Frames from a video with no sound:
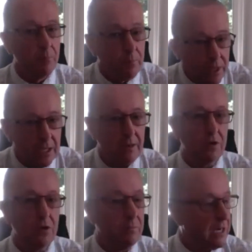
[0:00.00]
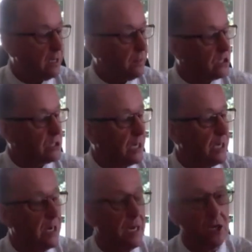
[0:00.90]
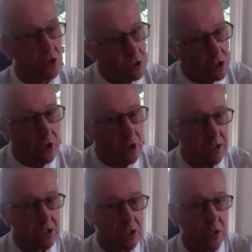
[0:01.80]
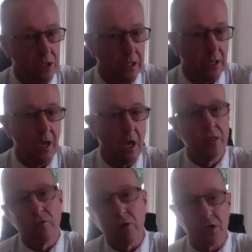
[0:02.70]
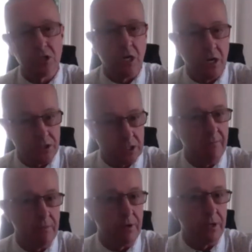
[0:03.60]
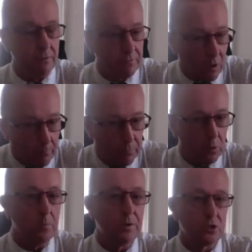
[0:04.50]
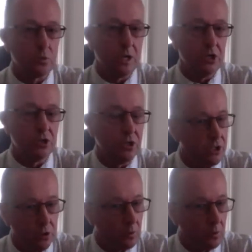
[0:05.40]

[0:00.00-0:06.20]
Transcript: believe you me, in this day and age, the tide is turning. The rock stars and everybody have got more persuasion than